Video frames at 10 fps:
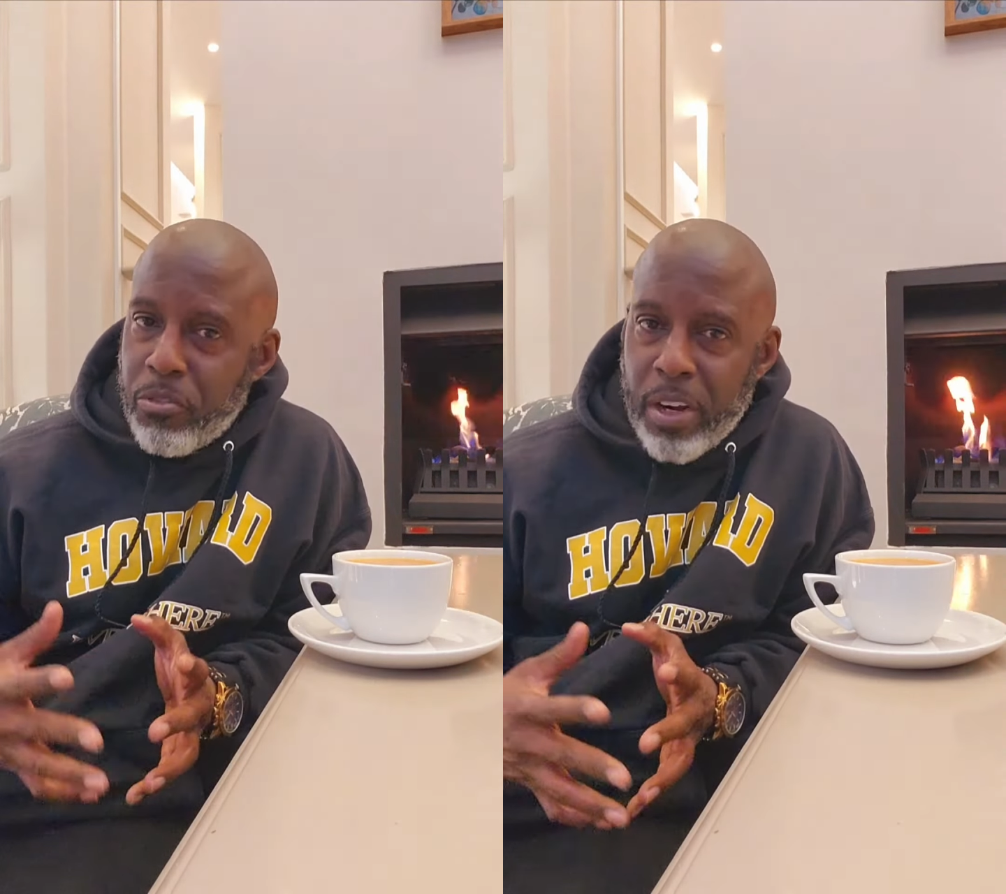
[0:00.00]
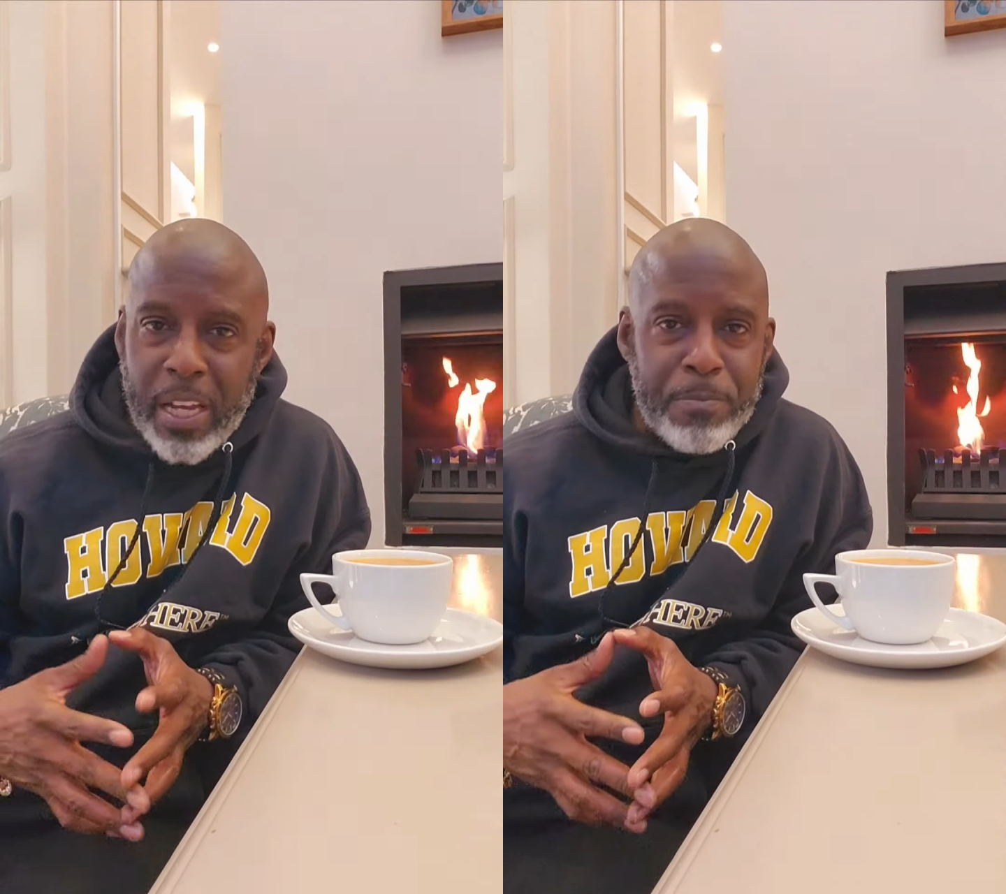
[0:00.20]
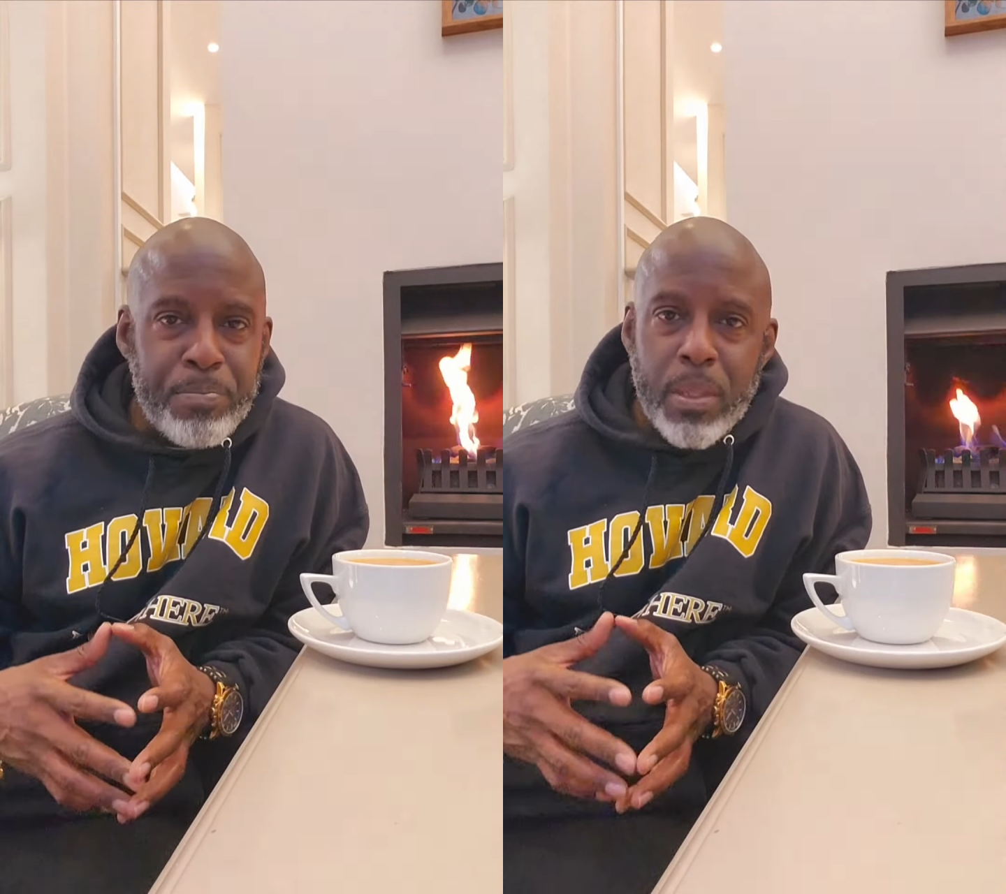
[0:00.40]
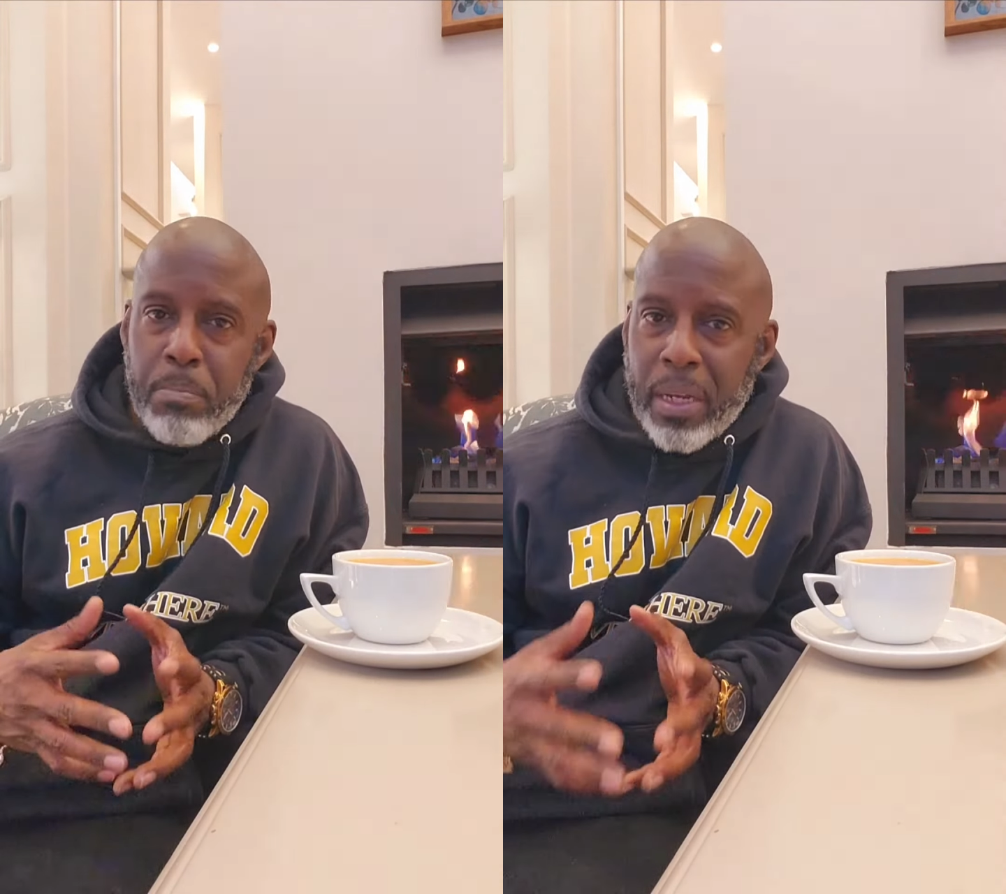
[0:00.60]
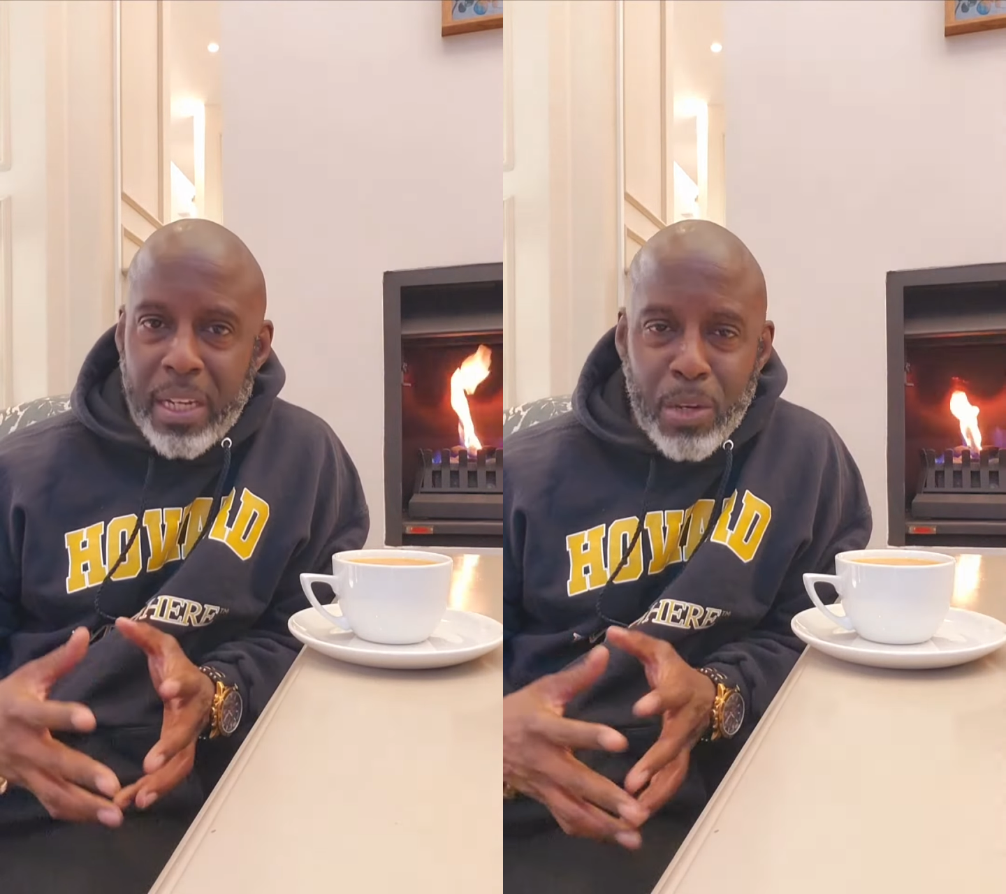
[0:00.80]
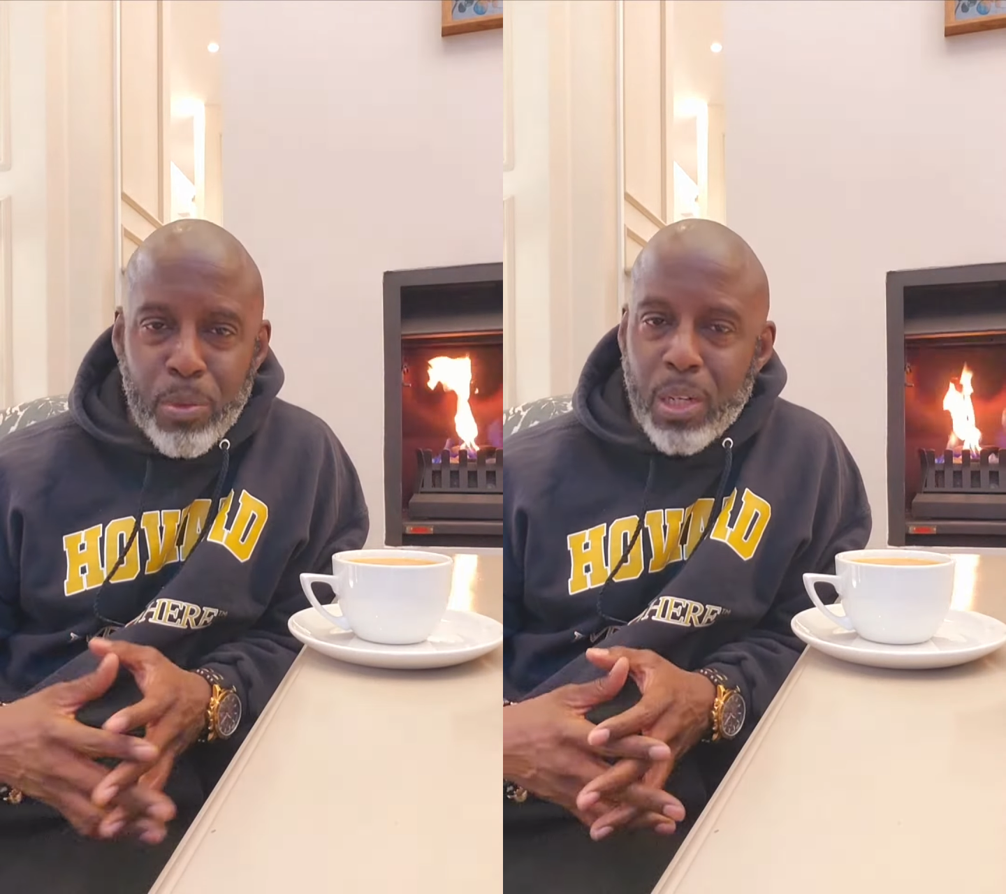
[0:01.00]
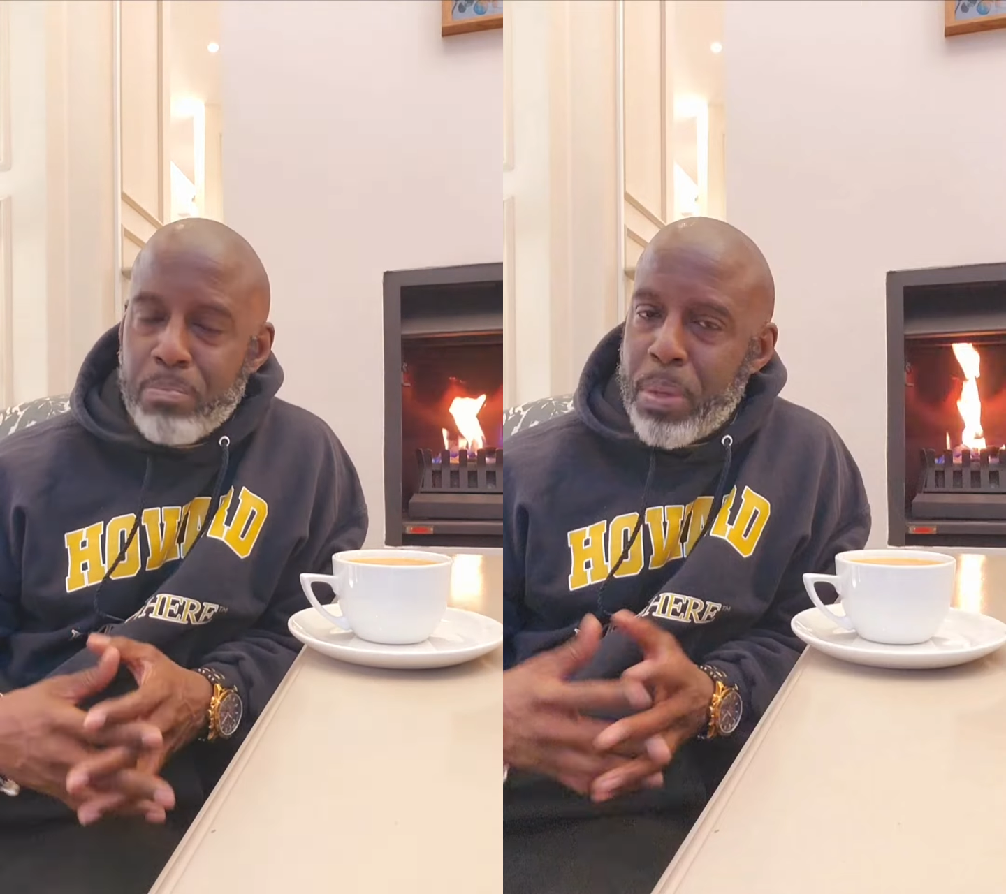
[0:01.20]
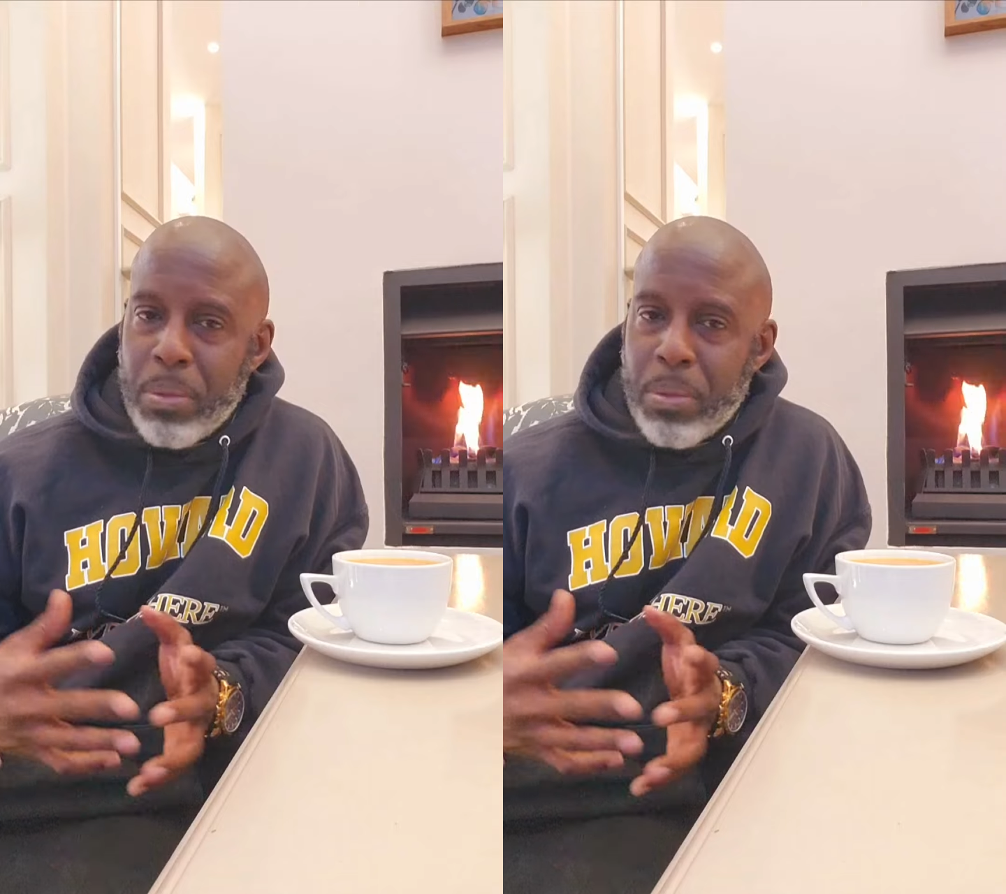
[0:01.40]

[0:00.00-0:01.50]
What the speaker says: frat, my network,